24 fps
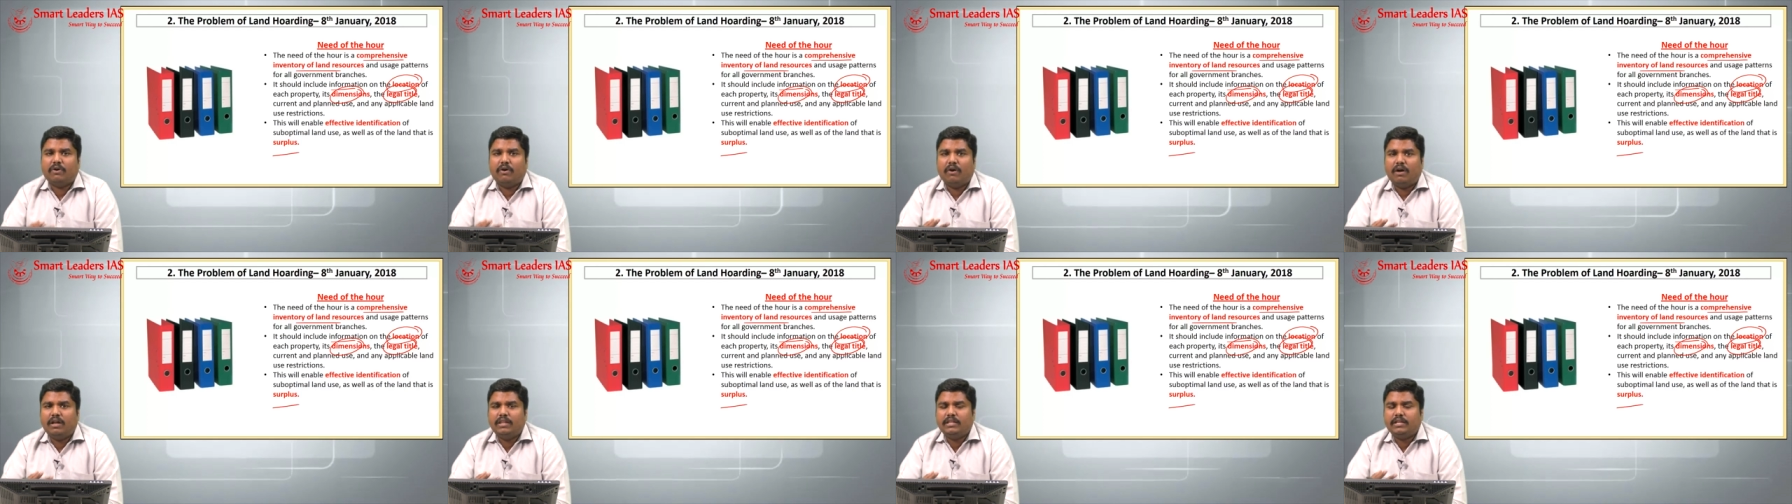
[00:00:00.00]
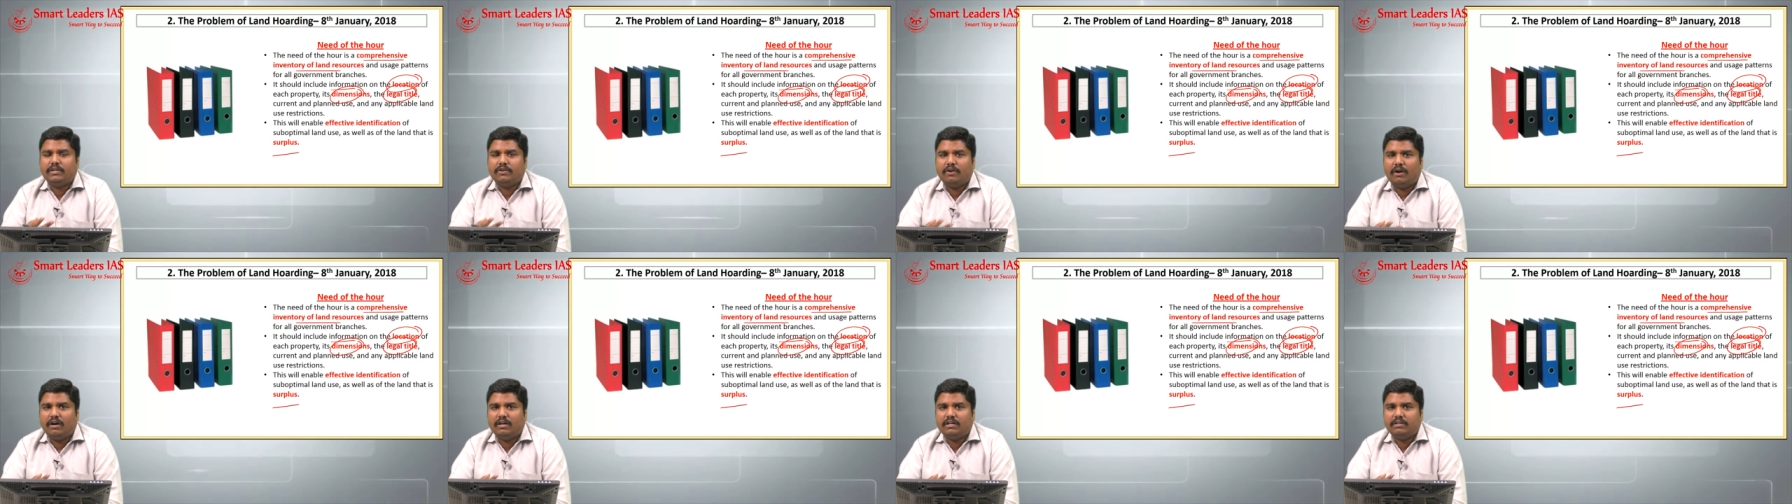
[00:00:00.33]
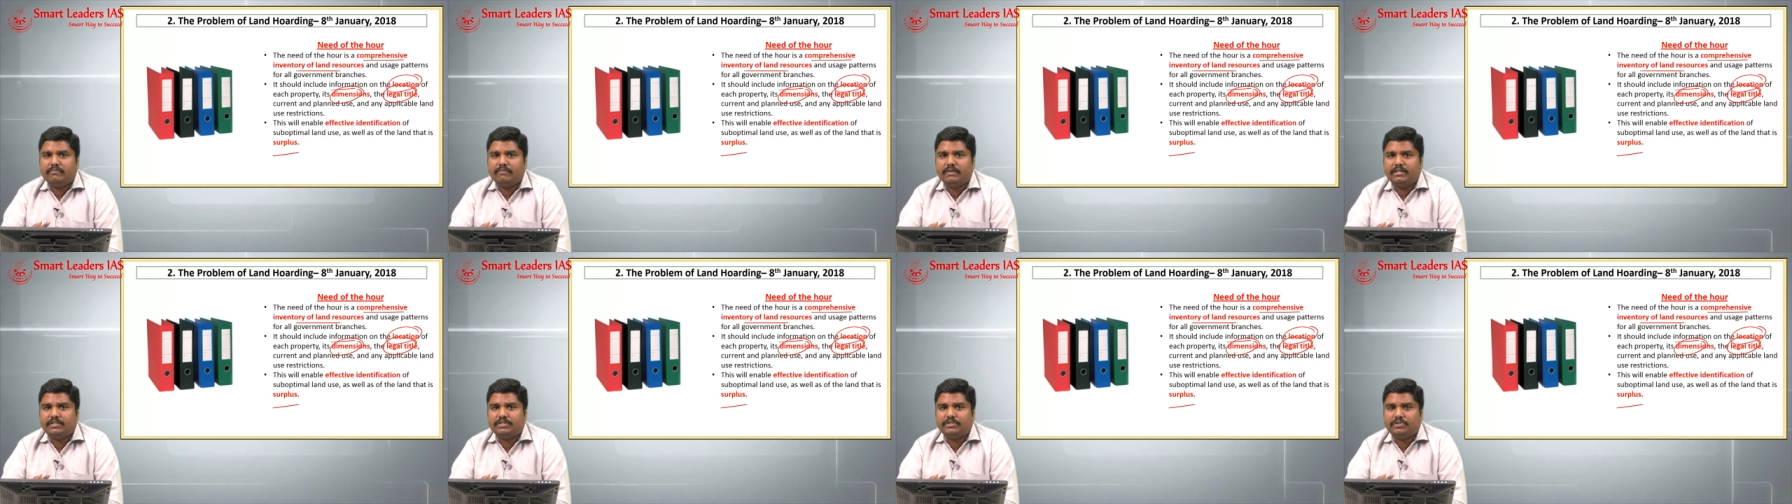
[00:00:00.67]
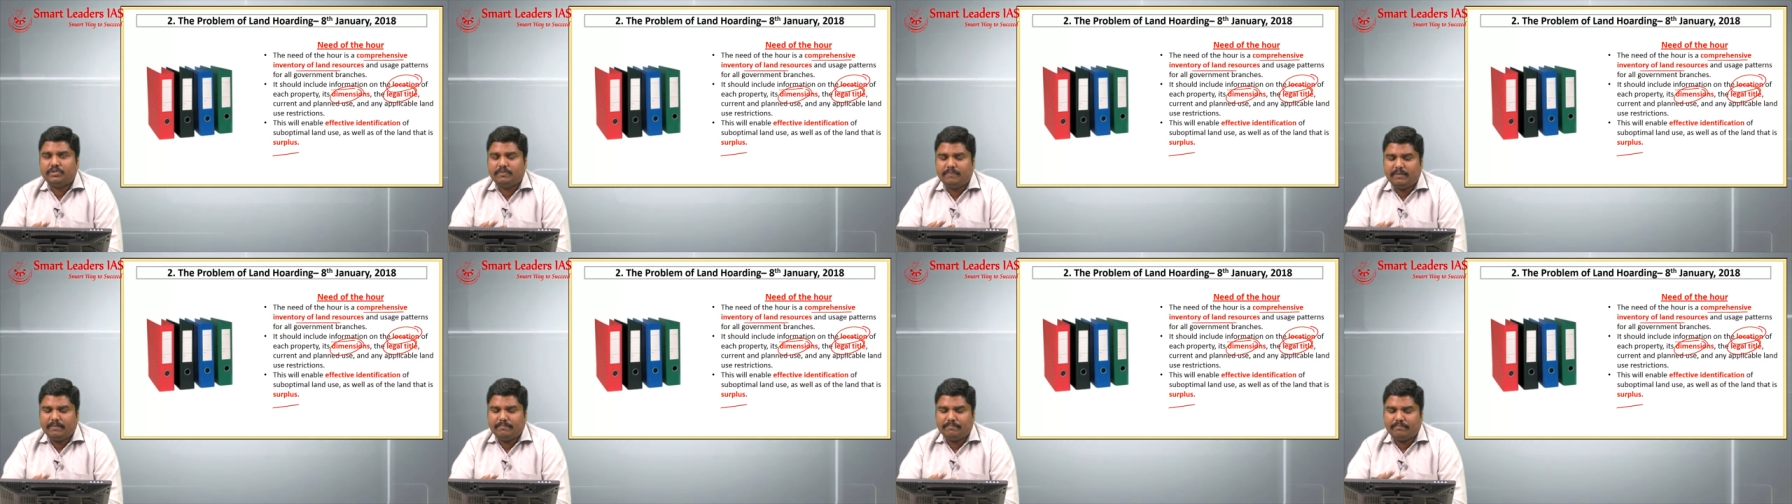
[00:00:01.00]
all the documents
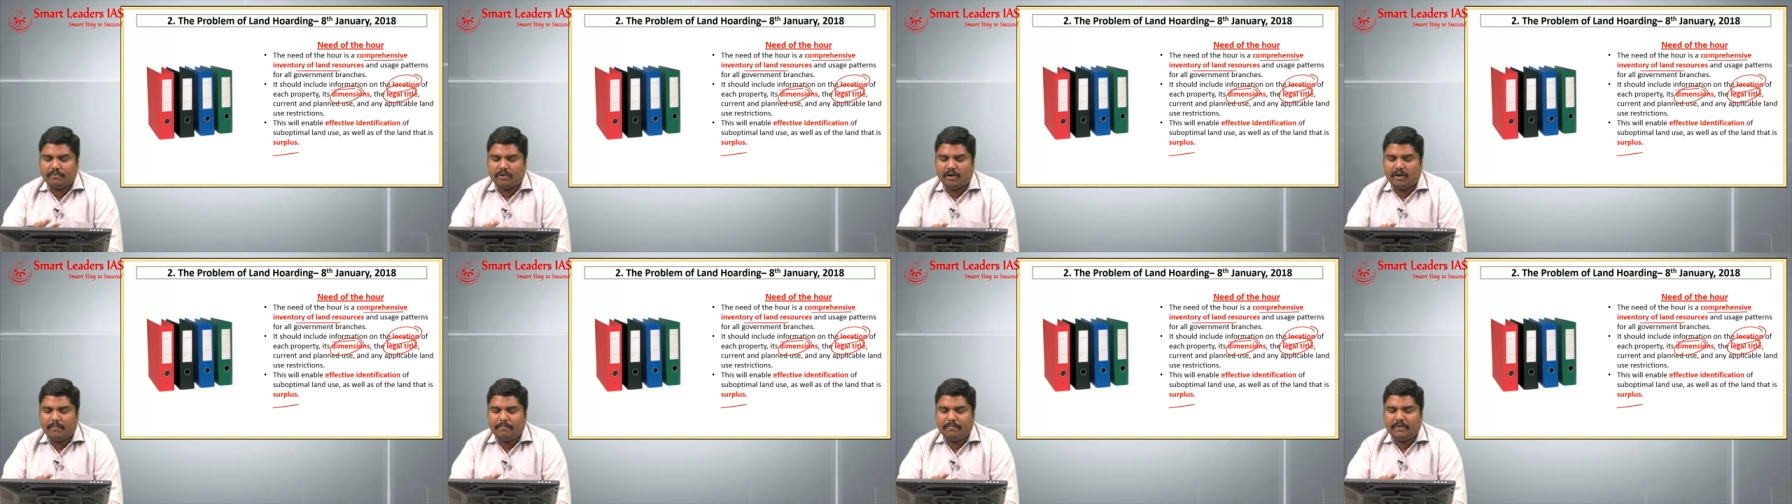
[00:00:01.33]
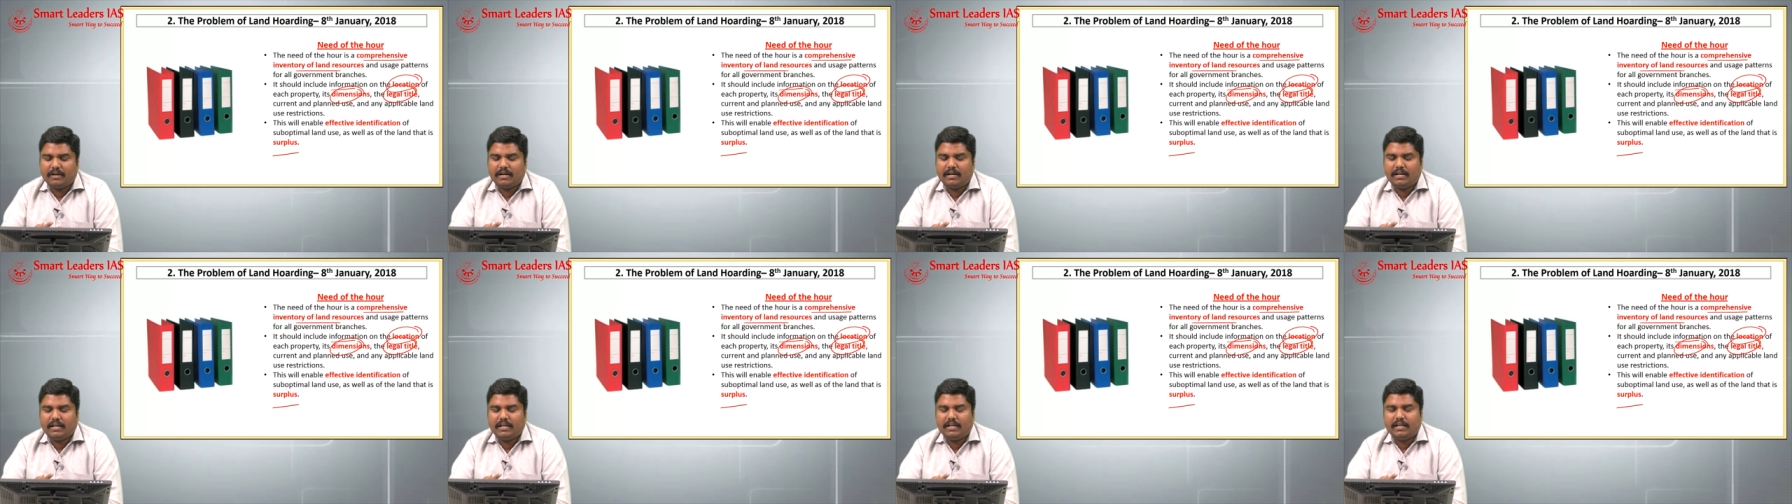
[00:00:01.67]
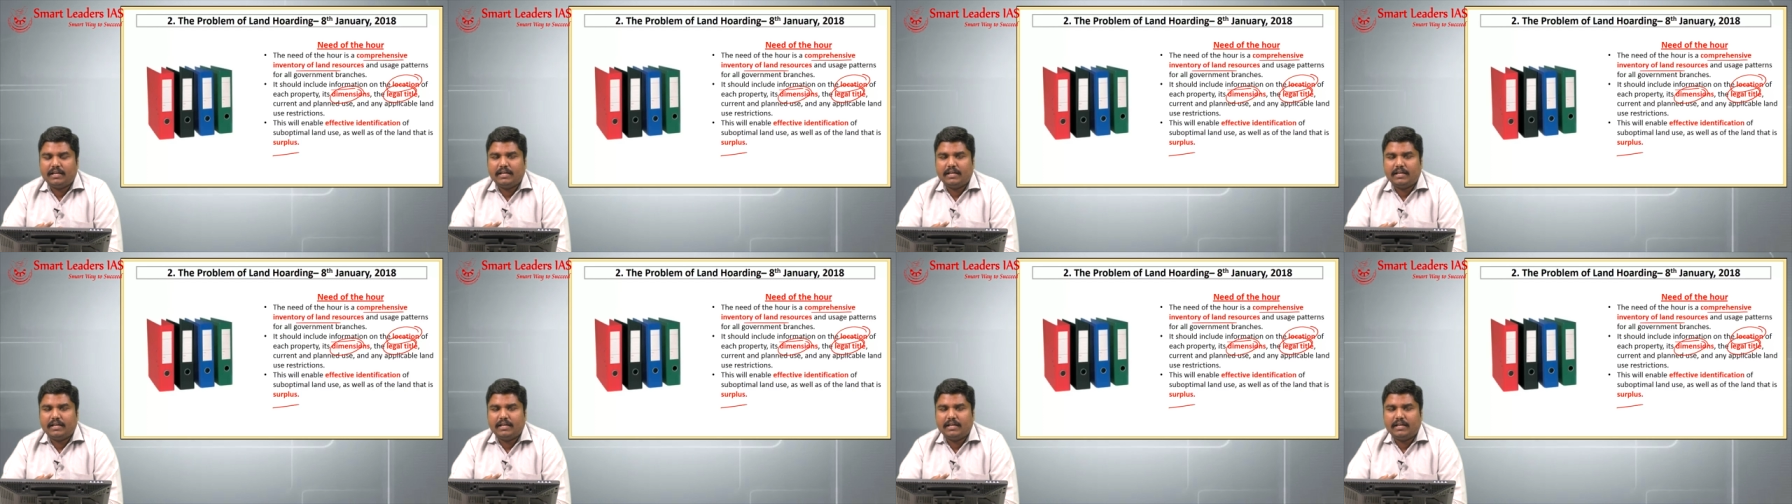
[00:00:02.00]
should be properly